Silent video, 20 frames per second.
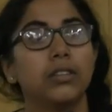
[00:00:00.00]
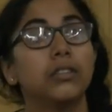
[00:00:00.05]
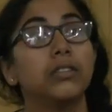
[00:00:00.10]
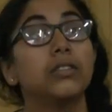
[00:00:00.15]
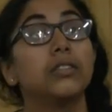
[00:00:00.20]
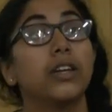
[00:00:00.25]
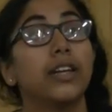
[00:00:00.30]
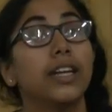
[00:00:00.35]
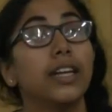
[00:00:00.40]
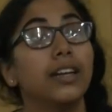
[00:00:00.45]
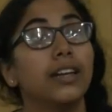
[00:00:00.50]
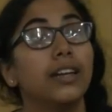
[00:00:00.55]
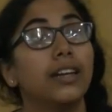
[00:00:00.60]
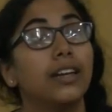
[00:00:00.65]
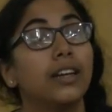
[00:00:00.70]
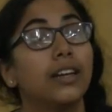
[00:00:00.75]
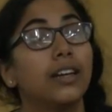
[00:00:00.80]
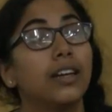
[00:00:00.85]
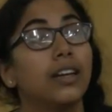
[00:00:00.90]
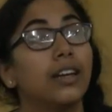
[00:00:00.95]
Sorry?
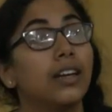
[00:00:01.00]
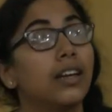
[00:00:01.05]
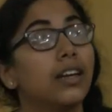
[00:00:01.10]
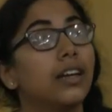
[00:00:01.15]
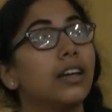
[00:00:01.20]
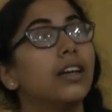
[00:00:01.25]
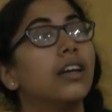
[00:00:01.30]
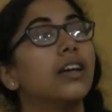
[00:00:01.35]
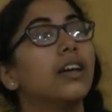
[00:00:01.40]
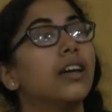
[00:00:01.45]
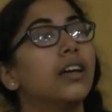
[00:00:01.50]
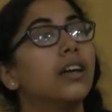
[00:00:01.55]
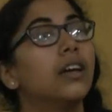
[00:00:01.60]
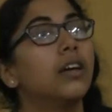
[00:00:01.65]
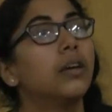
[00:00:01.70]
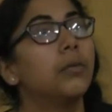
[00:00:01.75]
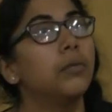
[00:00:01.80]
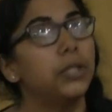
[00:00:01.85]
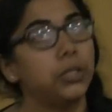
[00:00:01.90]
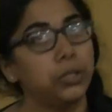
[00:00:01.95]

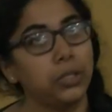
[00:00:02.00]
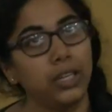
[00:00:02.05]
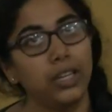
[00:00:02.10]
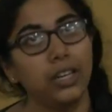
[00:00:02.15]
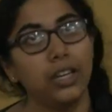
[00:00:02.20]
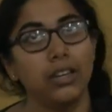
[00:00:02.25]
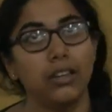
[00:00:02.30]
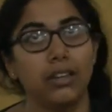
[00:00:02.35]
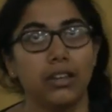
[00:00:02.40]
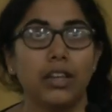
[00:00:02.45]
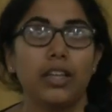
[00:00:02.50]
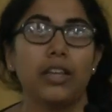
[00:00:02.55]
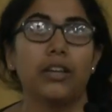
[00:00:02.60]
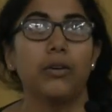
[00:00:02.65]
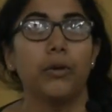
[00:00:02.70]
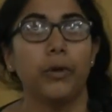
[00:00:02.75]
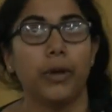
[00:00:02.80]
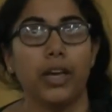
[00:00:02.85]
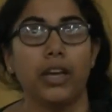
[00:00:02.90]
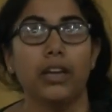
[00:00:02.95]
Machine learning,
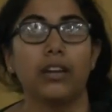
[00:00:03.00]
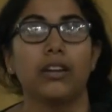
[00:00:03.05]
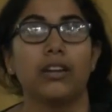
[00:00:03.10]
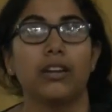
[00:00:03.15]
okay.